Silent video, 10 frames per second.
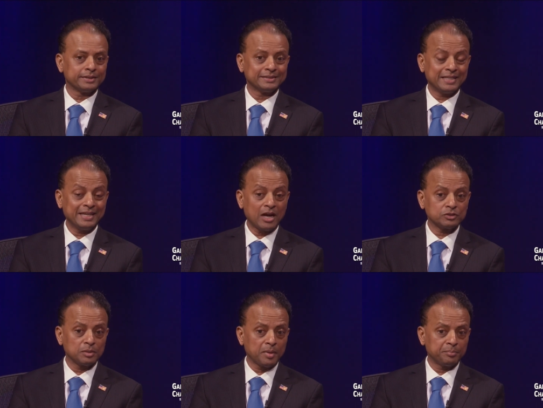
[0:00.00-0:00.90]
city
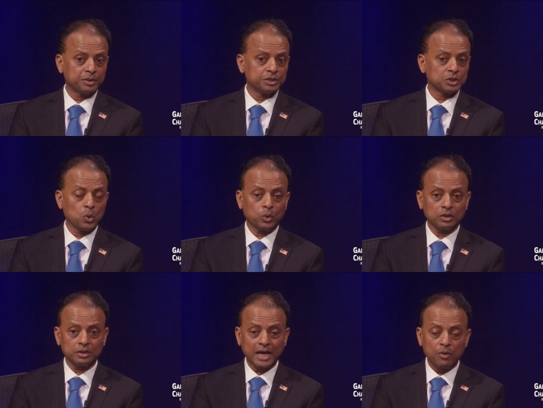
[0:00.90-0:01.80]
council members,
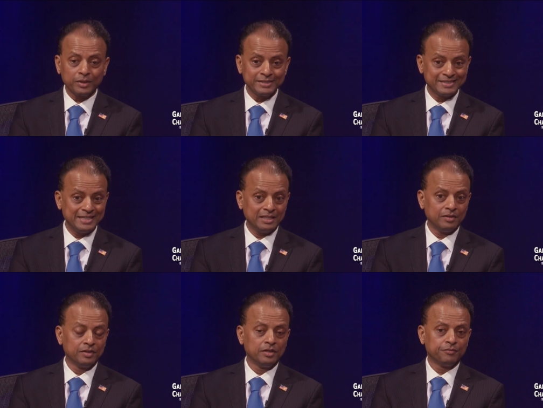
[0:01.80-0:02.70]
local counties need.
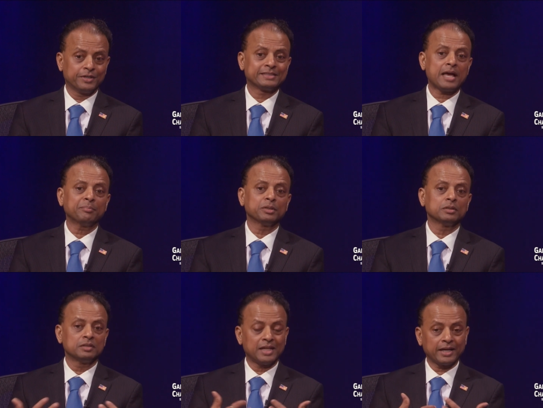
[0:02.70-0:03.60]
For
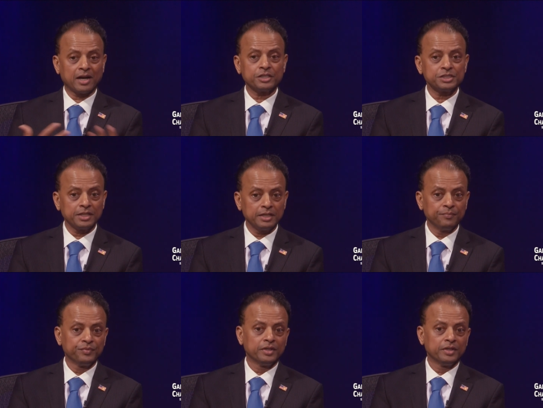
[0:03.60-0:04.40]
example, like our city,